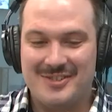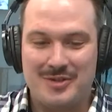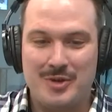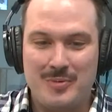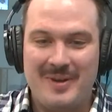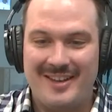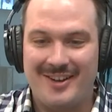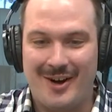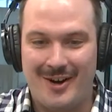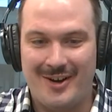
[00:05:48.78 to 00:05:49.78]
zoom in
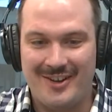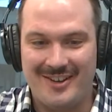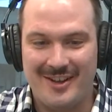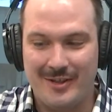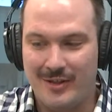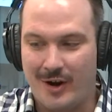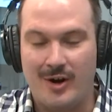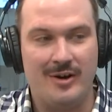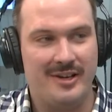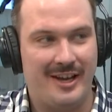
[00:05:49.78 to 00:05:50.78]
on the Heart